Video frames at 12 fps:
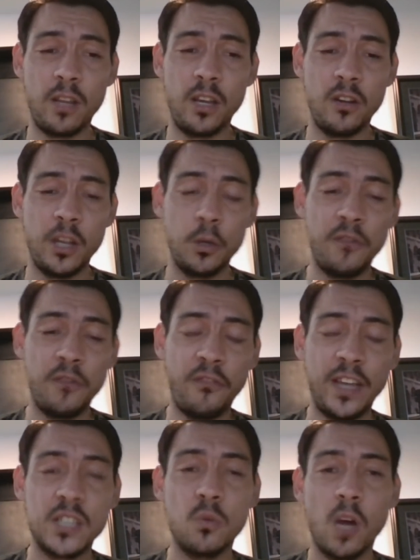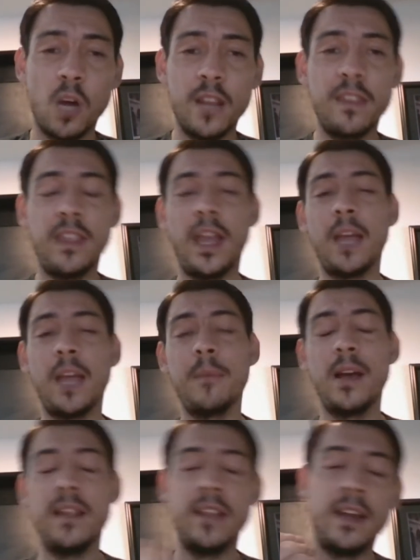you know, they would fix one thing,
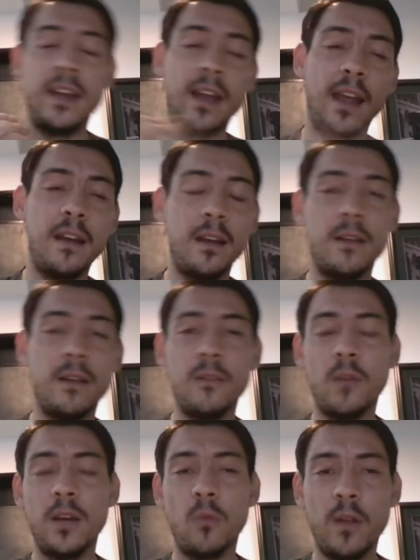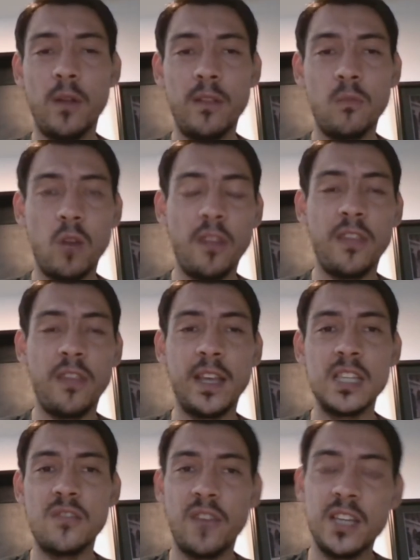but when one thing
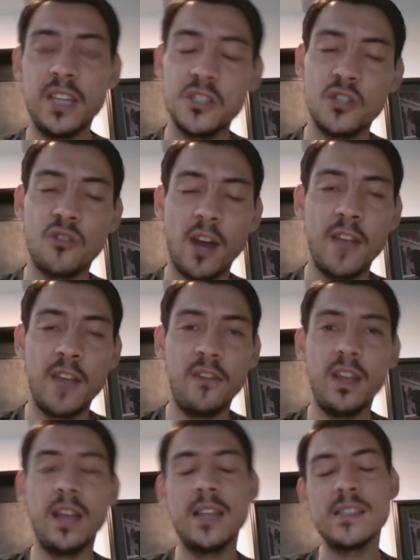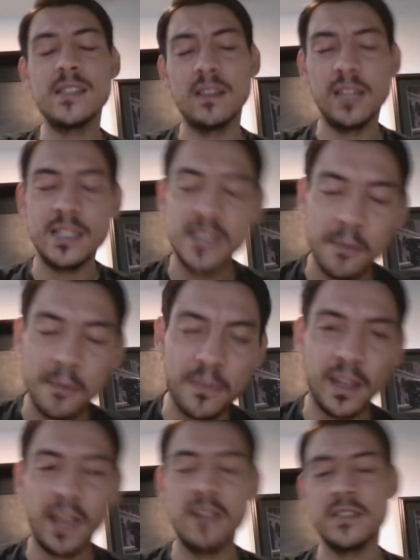is fixed, you drive it, and then suddenly
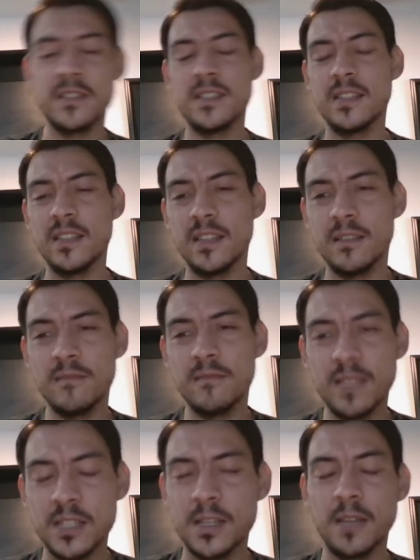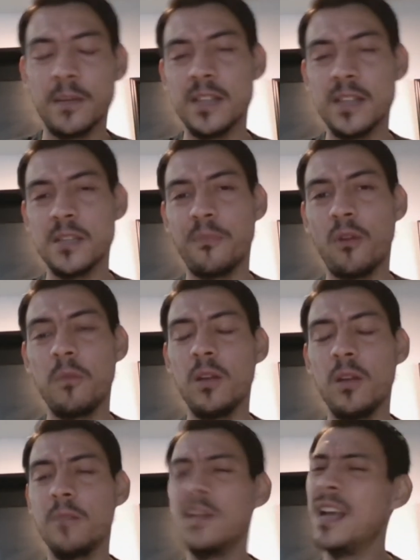something else is a
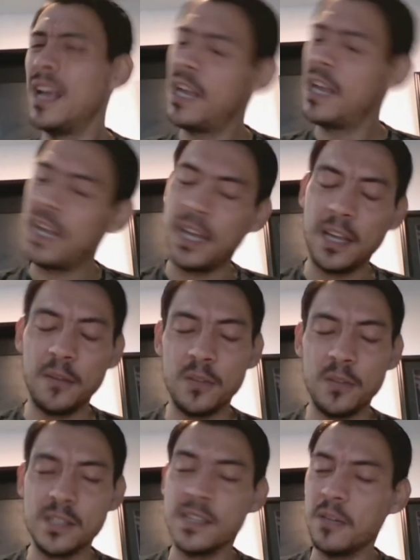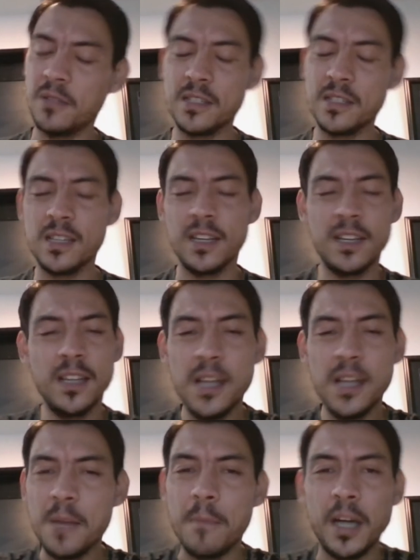problem. It was a
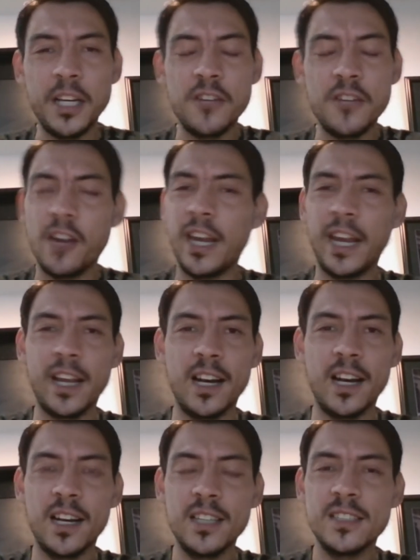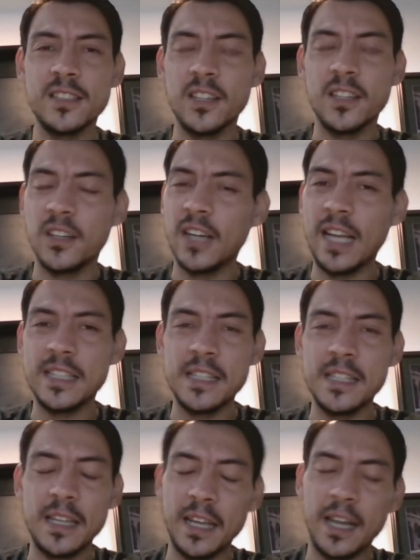money draining car, so it
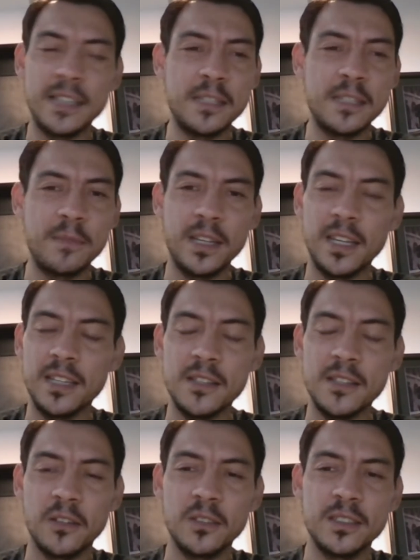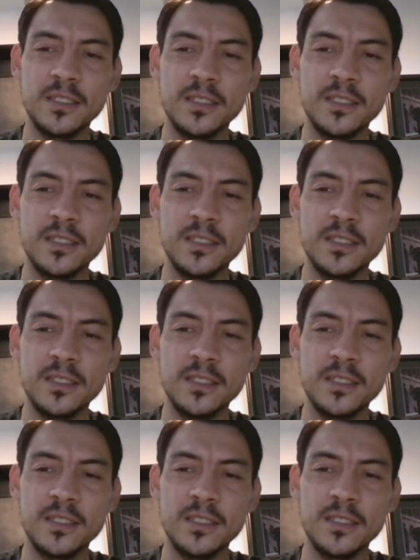had to be sold.